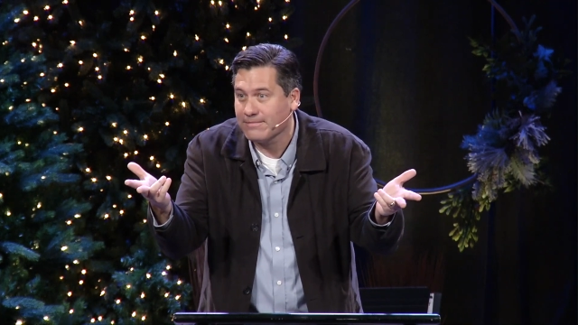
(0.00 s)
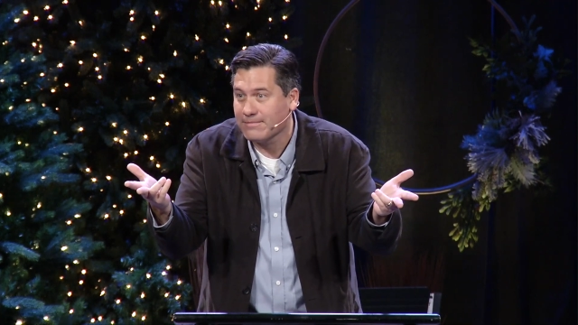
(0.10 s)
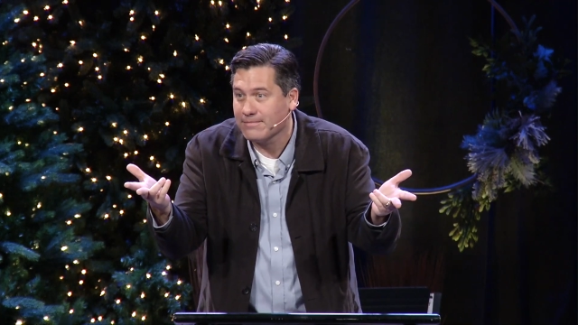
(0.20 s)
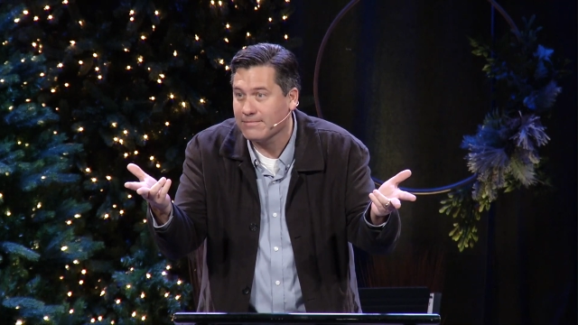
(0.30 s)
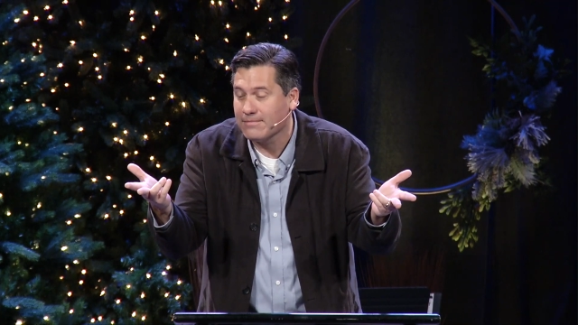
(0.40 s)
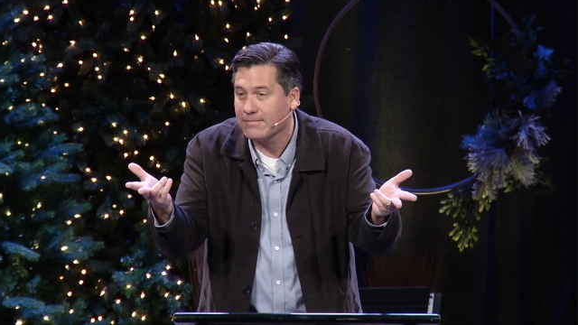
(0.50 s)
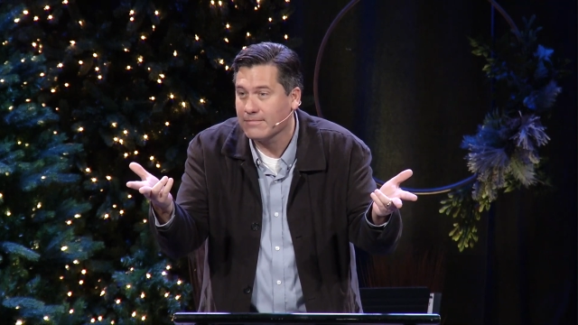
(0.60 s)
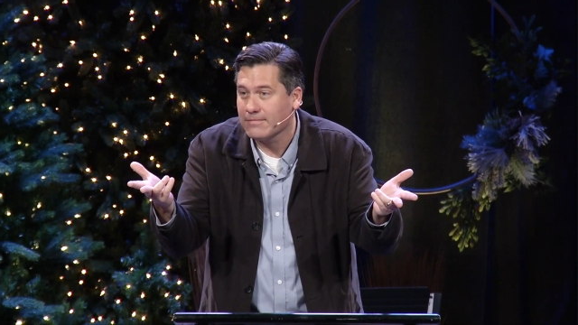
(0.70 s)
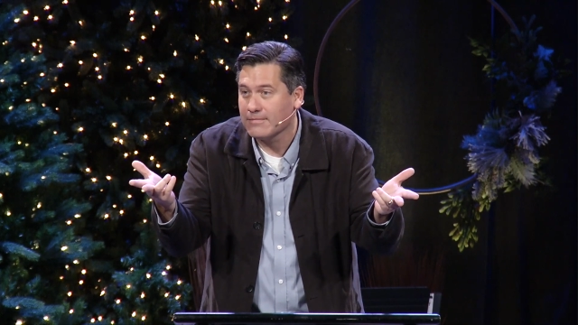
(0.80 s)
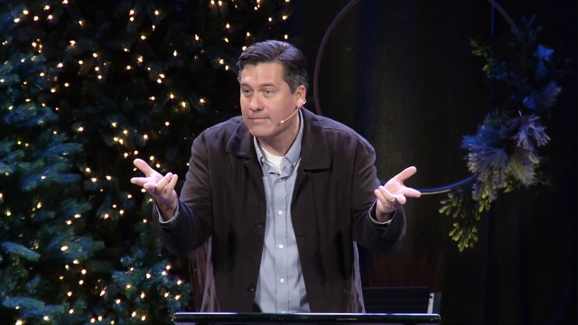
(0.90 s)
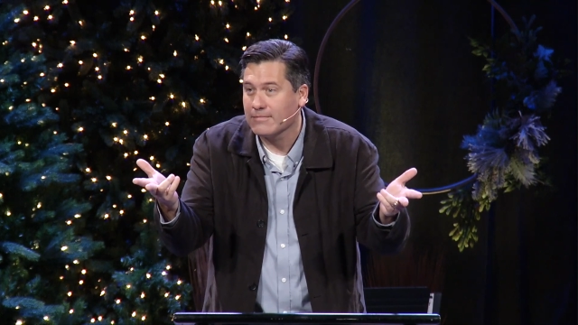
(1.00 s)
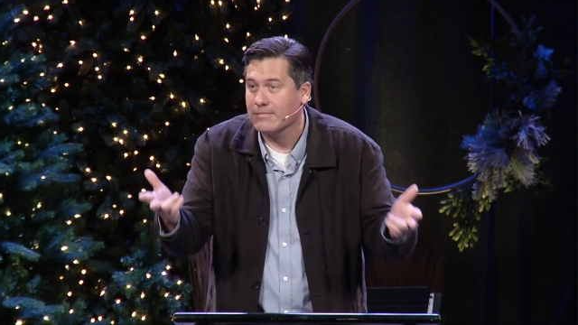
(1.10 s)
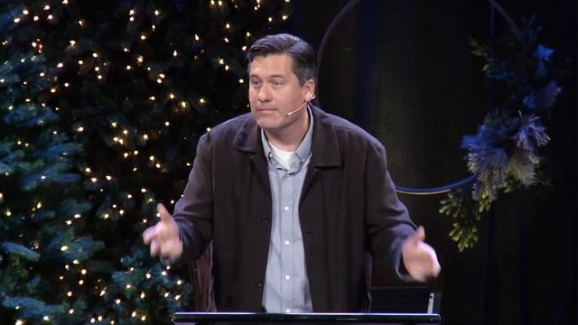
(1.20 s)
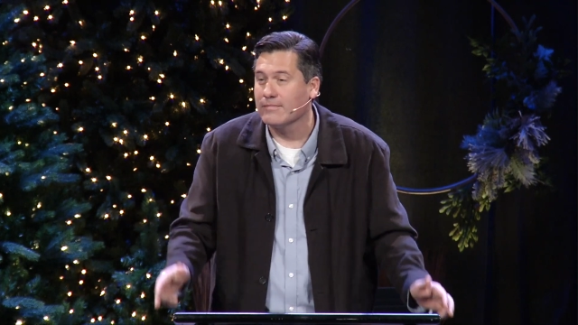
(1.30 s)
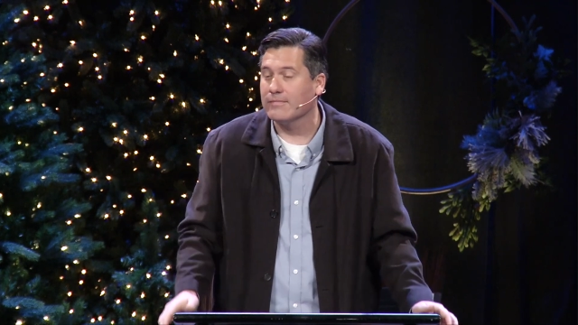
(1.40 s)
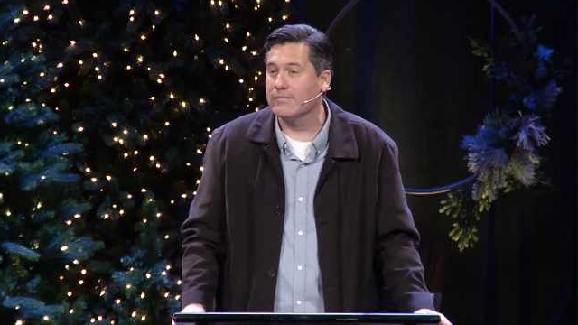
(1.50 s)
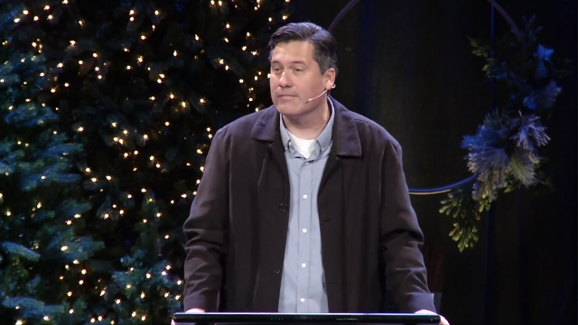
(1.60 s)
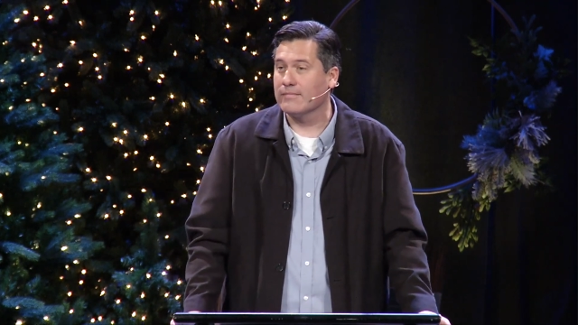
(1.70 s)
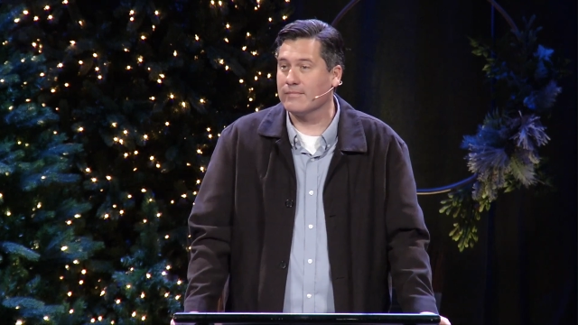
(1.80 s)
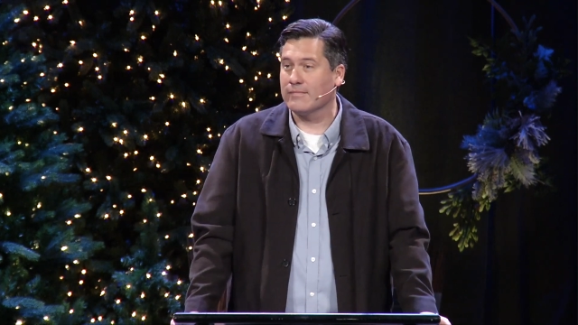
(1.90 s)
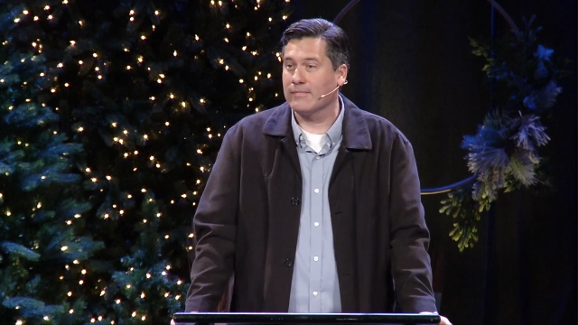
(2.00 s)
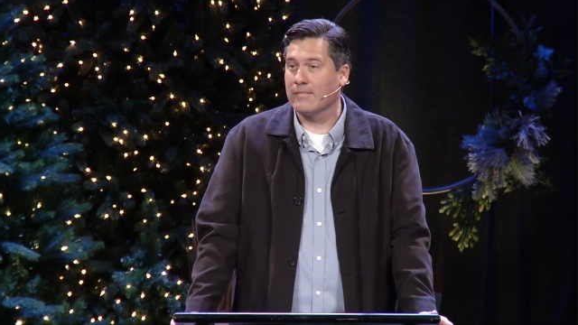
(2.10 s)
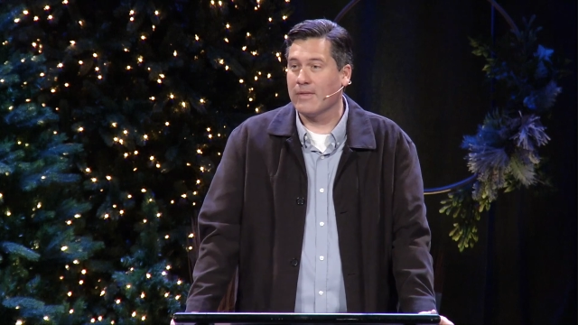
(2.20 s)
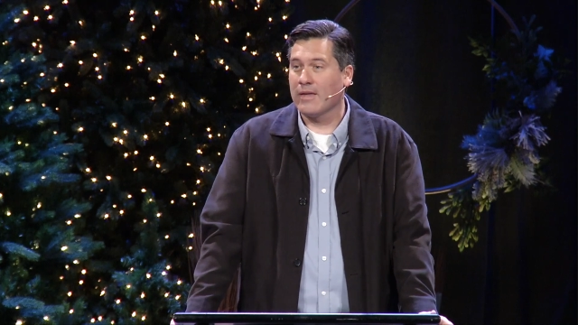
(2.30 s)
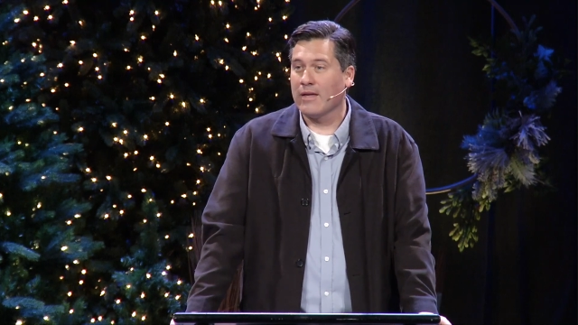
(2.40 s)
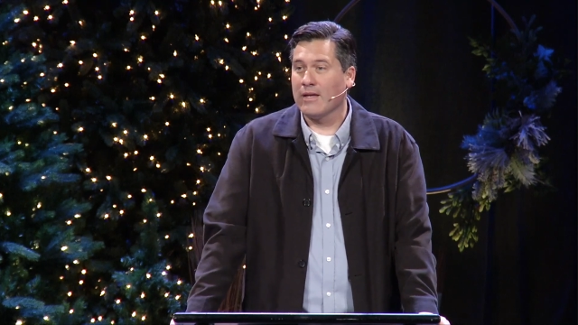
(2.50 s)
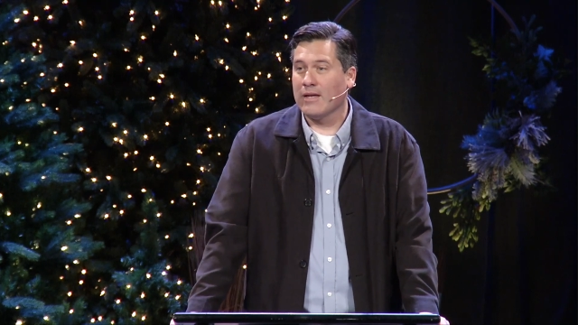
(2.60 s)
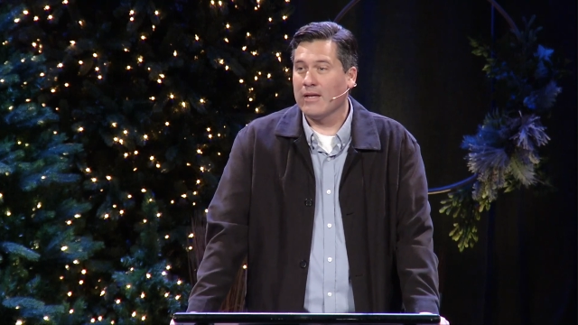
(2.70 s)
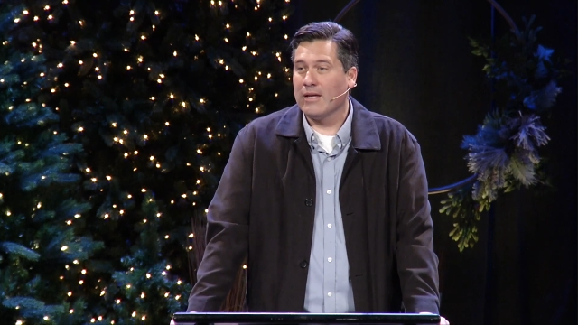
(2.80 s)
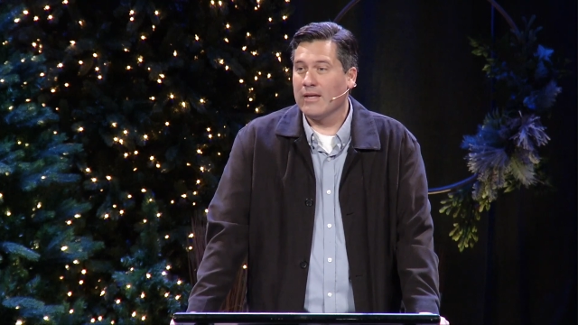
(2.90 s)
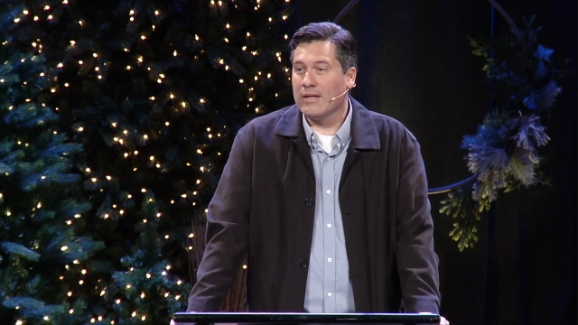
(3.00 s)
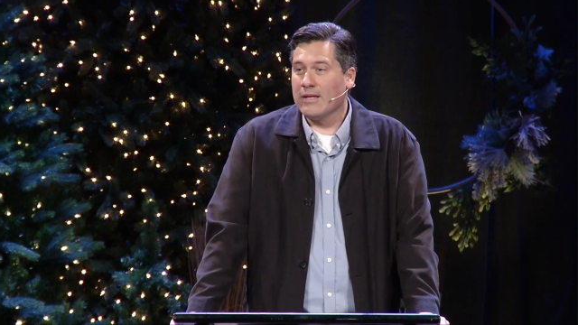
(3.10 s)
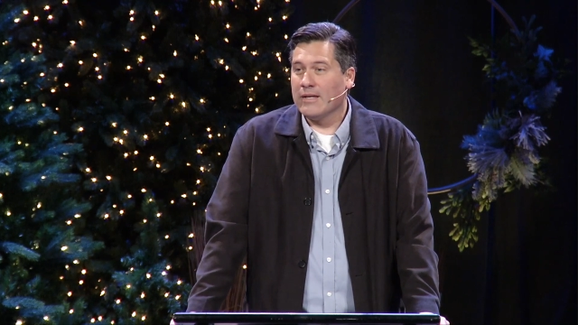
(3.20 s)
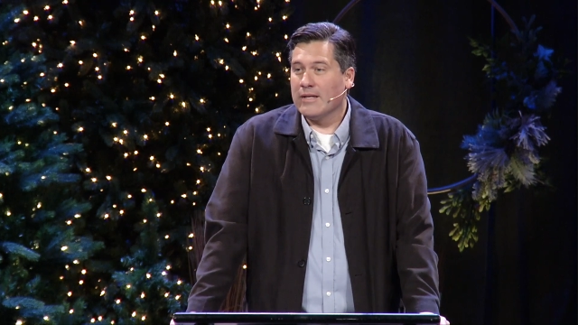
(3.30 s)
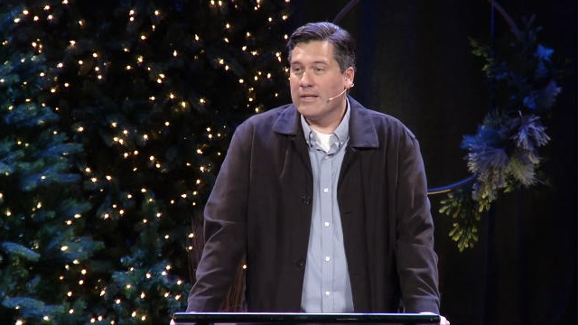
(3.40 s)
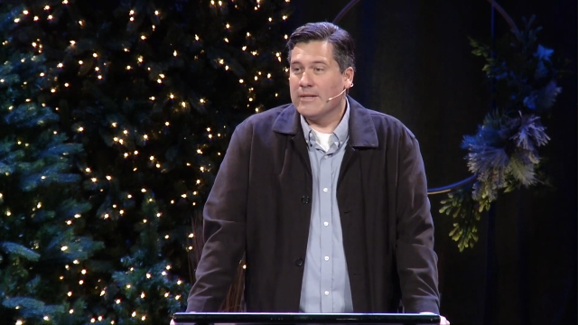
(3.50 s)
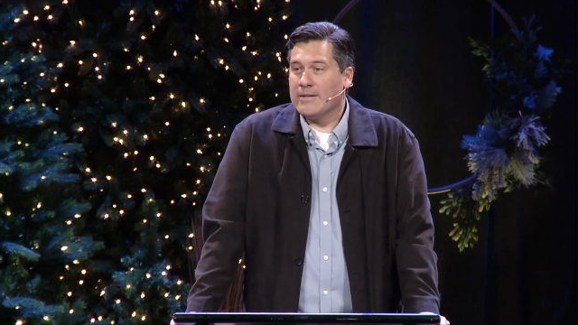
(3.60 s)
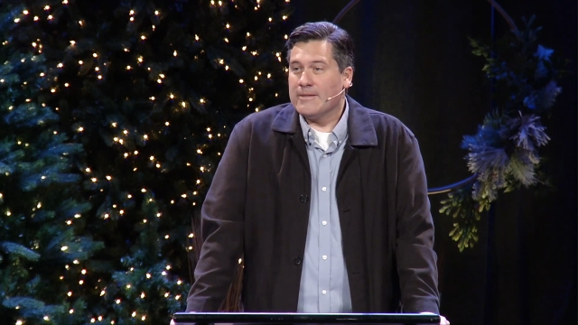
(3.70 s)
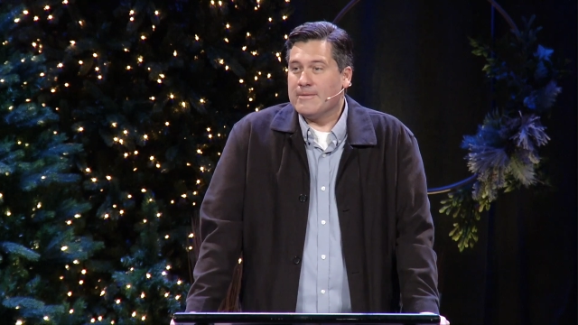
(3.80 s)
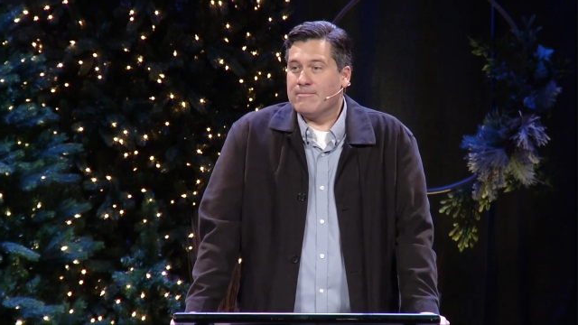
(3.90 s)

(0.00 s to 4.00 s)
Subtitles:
[no speech]